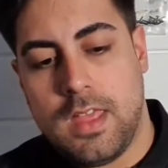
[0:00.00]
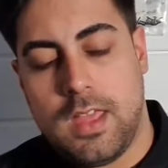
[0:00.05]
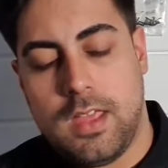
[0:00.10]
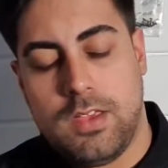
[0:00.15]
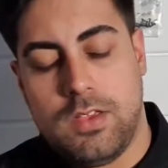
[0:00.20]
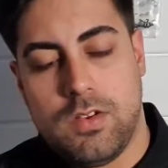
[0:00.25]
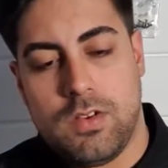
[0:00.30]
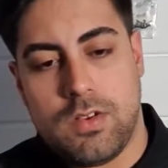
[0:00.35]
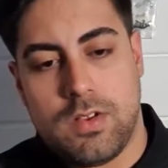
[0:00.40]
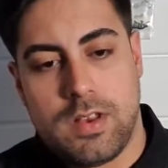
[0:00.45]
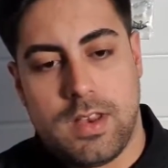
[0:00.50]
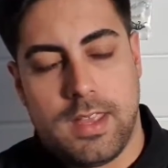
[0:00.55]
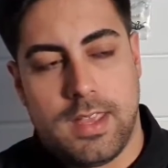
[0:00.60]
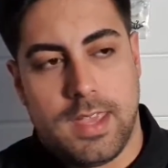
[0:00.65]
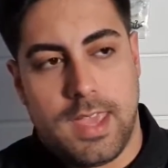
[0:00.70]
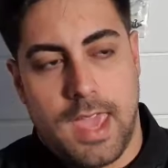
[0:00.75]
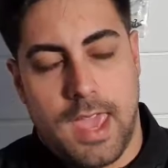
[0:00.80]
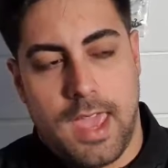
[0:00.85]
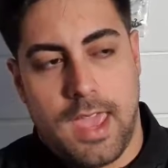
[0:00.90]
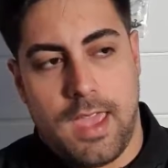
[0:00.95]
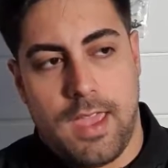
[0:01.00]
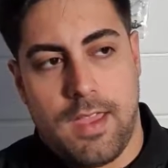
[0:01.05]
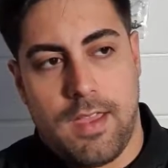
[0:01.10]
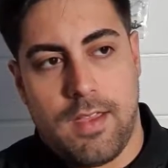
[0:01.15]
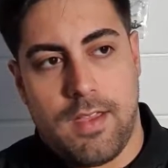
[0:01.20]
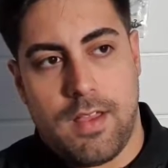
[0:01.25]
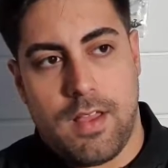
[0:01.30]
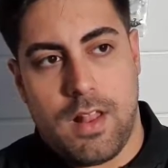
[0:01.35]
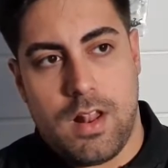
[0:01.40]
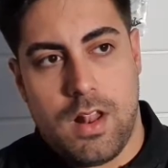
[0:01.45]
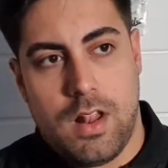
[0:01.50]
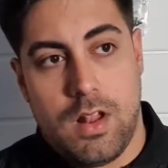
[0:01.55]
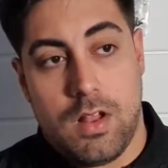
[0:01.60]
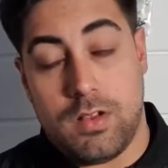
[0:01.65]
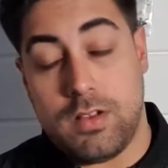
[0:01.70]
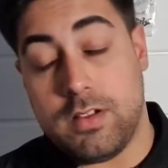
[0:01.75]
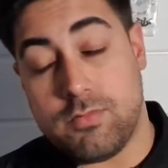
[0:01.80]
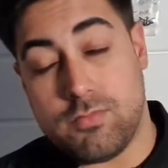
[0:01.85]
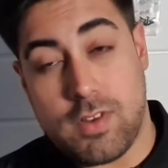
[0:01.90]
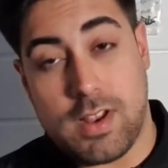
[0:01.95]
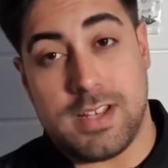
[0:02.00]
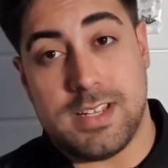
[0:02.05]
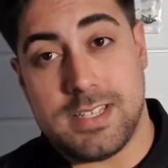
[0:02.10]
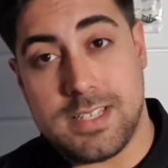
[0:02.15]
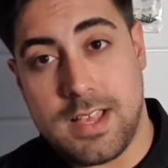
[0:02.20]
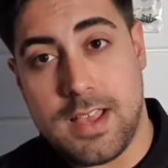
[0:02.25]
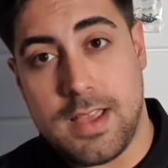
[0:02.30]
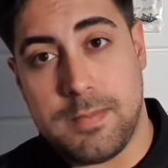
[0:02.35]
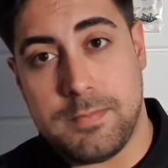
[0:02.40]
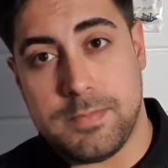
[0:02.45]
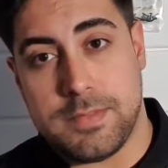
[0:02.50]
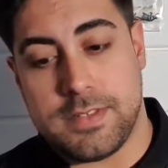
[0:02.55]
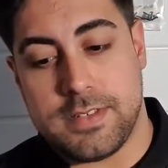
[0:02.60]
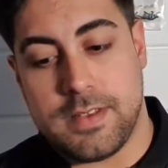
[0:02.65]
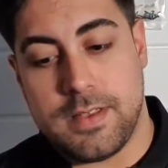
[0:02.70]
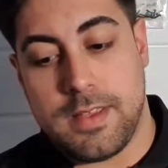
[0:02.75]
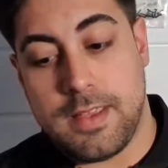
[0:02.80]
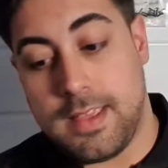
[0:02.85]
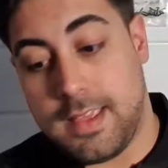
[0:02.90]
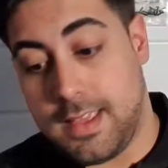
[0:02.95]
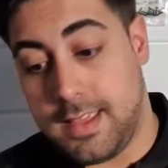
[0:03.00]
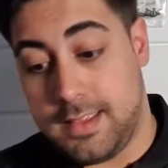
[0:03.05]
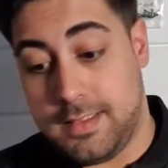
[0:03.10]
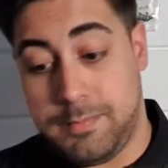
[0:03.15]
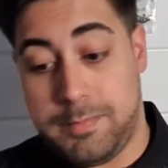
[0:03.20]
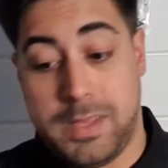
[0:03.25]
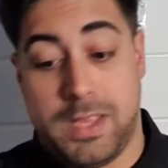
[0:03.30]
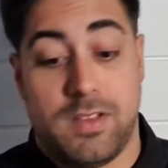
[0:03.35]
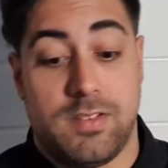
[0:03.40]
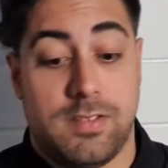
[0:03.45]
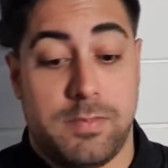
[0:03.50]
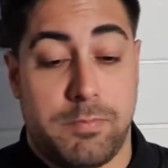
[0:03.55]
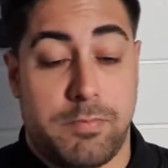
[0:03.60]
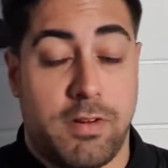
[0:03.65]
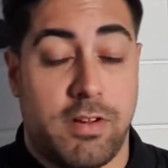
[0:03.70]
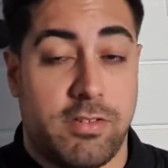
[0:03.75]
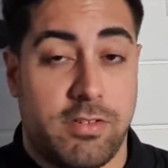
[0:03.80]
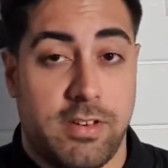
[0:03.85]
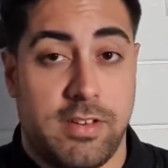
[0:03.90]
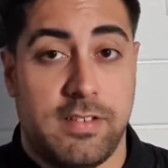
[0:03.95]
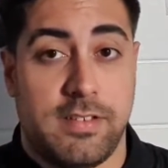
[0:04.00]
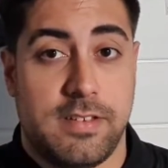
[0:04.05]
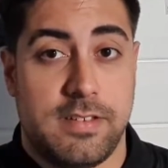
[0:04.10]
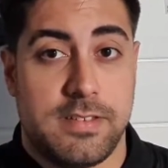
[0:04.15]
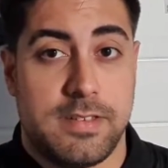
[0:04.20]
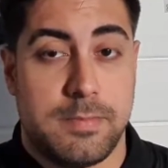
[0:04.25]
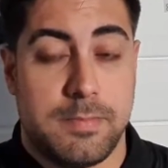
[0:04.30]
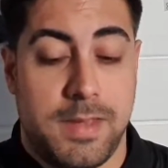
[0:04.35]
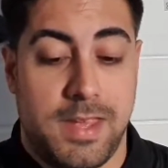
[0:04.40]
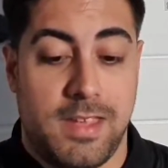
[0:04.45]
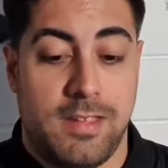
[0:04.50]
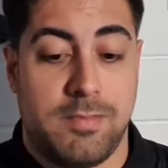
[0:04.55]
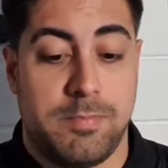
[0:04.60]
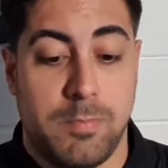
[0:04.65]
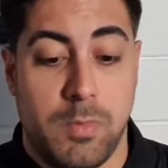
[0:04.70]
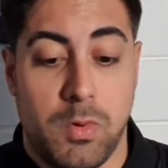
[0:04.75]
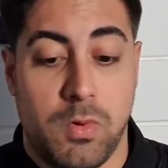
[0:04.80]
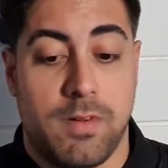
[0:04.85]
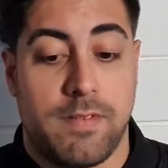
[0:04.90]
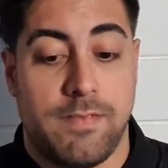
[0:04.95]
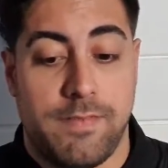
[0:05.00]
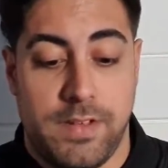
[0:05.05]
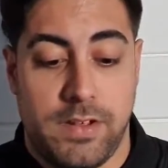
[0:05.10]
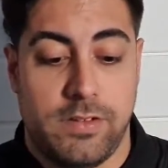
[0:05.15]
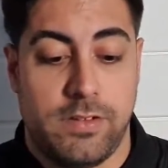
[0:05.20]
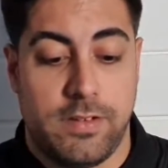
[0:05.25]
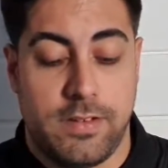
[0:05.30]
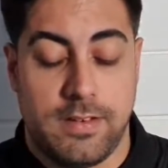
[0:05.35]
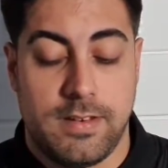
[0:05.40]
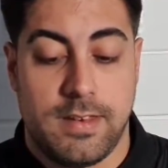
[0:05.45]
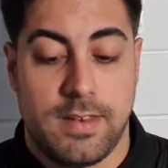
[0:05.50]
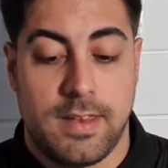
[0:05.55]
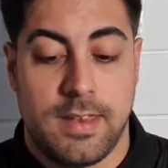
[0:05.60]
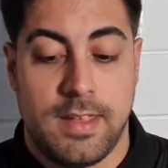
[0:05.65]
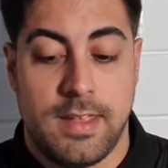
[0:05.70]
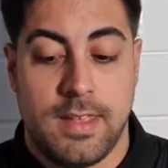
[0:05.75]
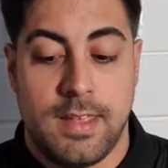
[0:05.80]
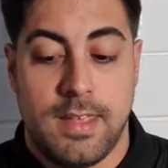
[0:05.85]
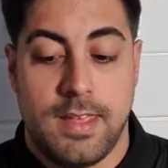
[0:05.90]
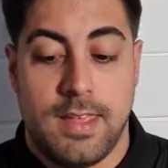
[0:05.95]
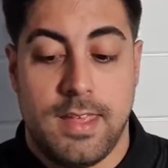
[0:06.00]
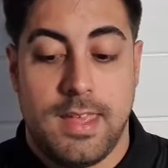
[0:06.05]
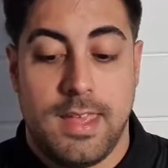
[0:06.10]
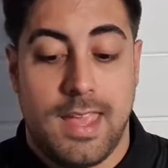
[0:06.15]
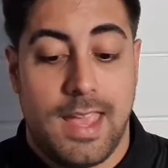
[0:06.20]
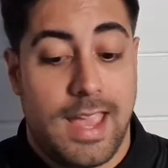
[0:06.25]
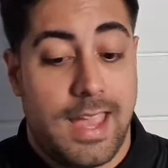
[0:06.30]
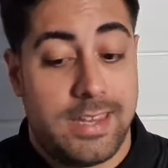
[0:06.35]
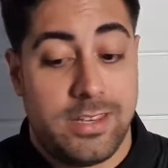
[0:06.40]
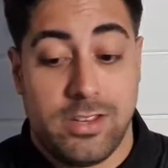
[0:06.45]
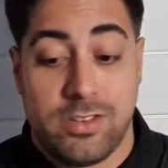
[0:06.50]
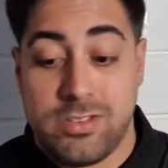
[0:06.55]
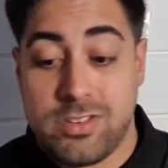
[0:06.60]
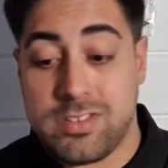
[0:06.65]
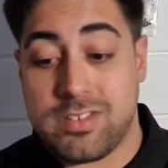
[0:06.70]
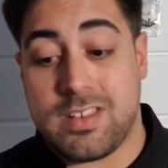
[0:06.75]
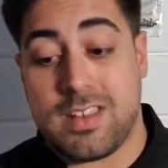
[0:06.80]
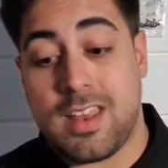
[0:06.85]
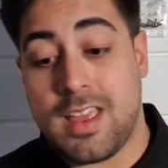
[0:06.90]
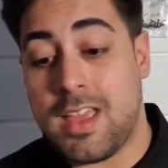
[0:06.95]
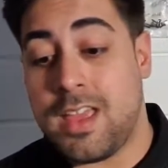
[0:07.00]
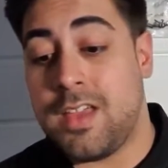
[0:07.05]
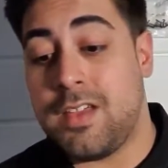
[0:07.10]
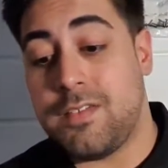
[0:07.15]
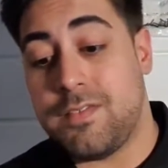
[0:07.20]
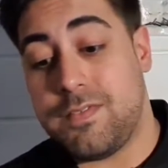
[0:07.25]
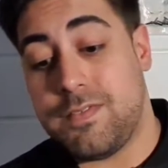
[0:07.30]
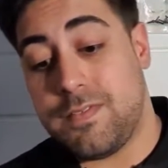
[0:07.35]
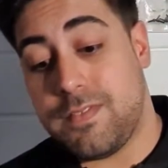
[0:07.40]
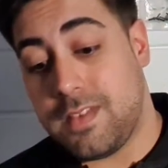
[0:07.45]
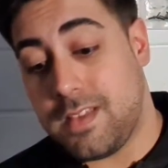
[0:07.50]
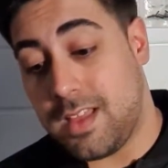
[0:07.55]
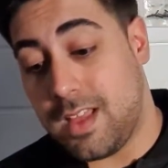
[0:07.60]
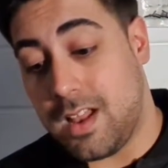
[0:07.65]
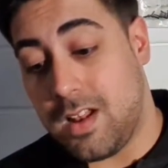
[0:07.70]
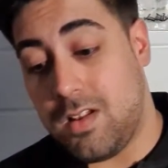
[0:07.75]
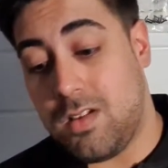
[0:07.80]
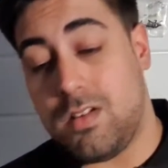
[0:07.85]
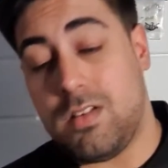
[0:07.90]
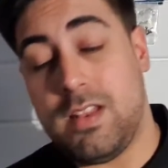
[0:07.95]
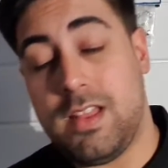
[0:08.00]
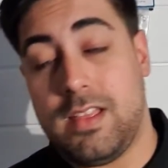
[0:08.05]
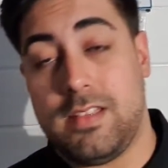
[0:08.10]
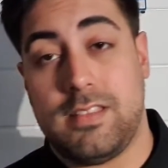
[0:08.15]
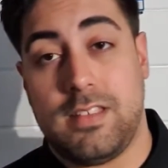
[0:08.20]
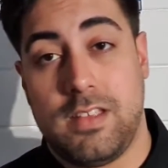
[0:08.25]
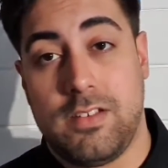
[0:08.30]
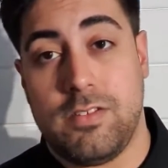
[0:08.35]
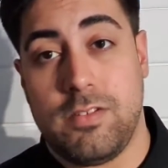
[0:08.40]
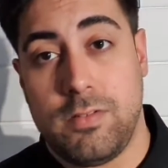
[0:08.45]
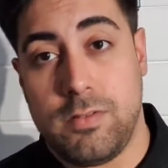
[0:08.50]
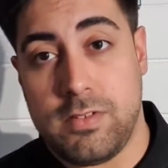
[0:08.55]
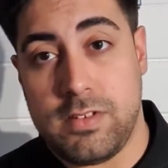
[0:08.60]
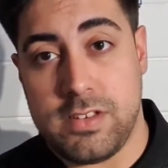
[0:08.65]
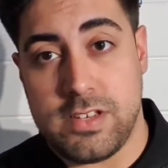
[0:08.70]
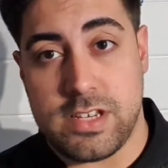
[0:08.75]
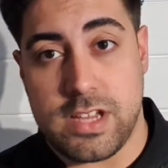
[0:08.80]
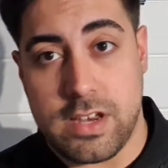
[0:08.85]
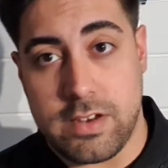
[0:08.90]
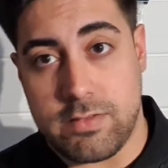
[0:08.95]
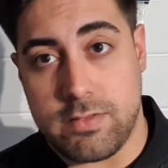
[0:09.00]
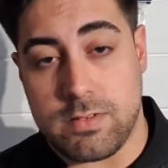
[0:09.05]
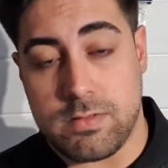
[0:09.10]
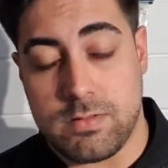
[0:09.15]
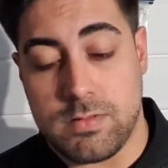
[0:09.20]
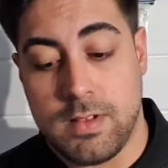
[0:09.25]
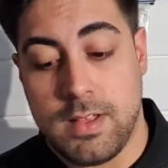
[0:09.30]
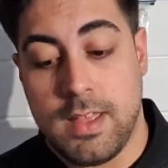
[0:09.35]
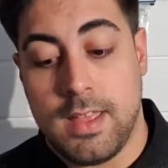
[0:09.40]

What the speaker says: you're going to get longer run times because a brushless system is more efficient, and you're just going to have a lot less issues in general.